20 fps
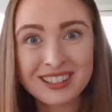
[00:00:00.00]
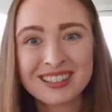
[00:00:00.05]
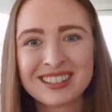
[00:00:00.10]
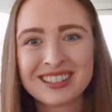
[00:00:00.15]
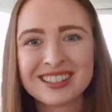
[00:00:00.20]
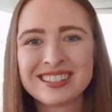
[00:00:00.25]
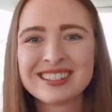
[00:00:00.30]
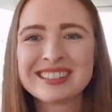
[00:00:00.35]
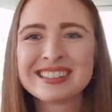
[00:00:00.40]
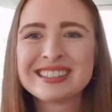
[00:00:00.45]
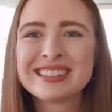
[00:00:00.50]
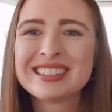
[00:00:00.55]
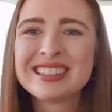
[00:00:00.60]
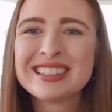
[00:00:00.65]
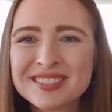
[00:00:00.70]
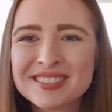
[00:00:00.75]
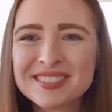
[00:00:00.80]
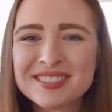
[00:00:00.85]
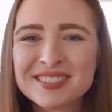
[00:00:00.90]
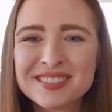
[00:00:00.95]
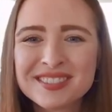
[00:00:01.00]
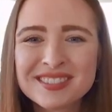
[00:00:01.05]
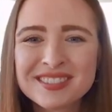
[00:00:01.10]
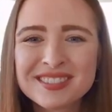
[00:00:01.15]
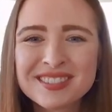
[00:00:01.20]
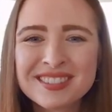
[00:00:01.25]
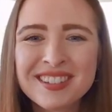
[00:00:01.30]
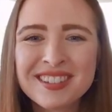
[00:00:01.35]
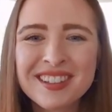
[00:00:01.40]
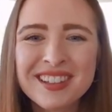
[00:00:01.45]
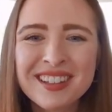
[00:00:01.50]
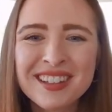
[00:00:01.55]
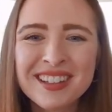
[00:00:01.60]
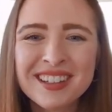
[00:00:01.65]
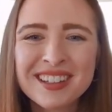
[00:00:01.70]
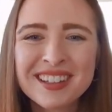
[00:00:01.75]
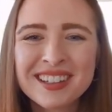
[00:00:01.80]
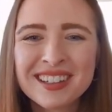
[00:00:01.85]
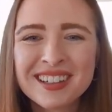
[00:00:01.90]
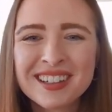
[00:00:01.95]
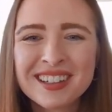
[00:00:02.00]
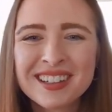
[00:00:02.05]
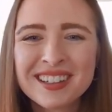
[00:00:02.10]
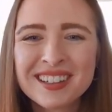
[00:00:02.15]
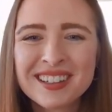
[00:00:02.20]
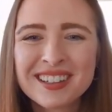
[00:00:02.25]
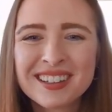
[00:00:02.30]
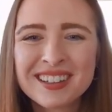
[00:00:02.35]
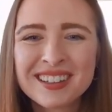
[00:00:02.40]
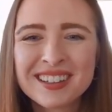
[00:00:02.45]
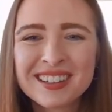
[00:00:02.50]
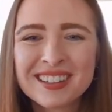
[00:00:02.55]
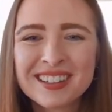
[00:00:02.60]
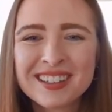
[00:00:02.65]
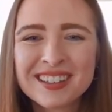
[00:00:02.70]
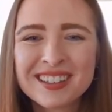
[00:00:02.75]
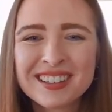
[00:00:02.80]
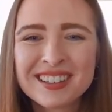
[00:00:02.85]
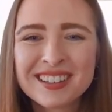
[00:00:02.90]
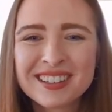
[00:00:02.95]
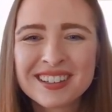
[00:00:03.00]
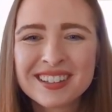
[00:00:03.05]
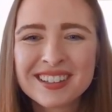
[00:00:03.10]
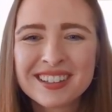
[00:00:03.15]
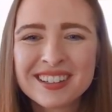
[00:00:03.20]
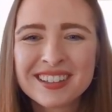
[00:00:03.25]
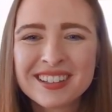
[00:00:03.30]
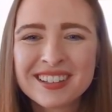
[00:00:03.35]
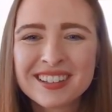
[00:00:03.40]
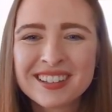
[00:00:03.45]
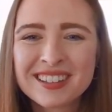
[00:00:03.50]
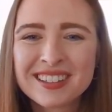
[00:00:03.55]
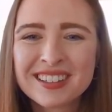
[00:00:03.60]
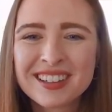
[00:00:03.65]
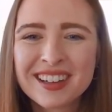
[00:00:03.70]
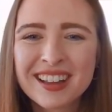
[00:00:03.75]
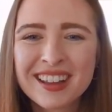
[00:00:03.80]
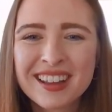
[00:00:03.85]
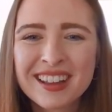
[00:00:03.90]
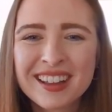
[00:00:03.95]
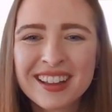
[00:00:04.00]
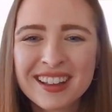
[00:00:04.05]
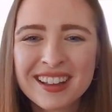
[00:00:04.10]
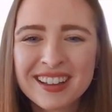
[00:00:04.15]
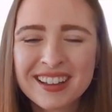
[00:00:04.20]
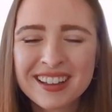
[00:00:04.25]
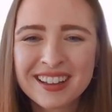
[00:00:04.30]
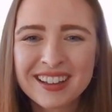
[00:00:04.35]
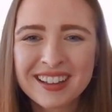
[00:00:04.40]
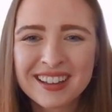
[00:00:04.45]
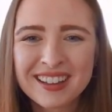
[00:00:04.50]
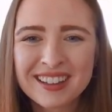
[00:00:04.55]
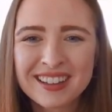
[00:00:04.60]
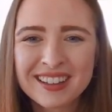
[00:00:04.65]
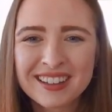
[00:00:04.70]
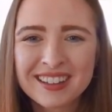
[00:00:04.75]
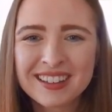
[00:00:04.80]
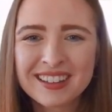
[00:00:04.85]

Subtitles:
The person shown says nothing.